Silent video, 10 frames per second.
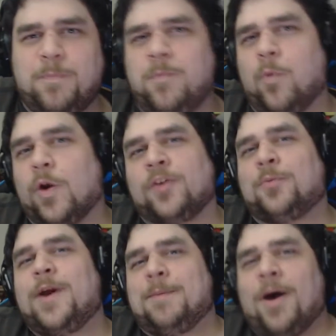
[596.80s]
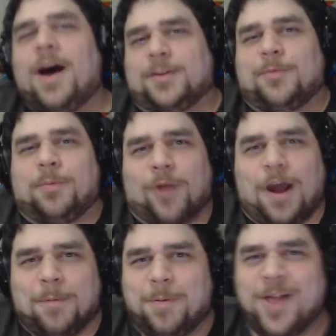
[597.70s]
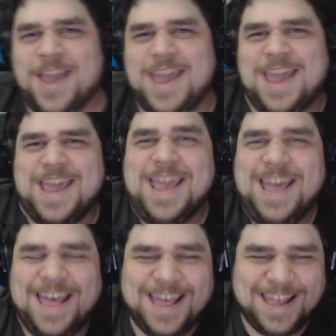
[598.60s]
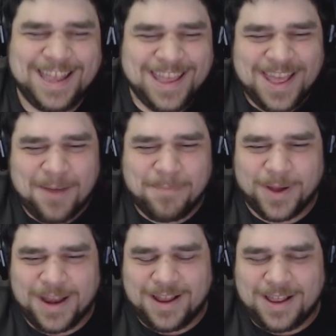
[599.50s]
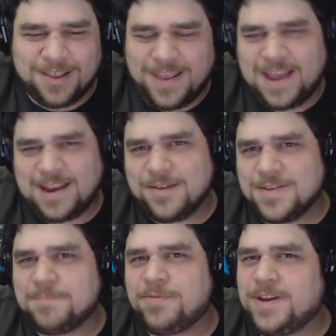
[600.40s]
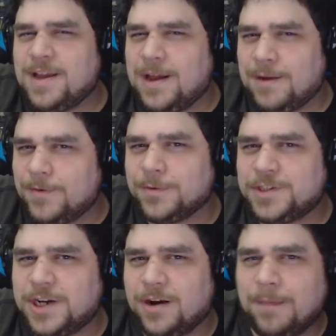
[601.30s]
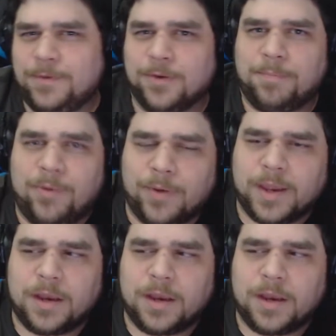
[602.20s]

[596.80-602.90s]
worst way possible, probably. But other than that, it was a pretty comfortable chair up to a point.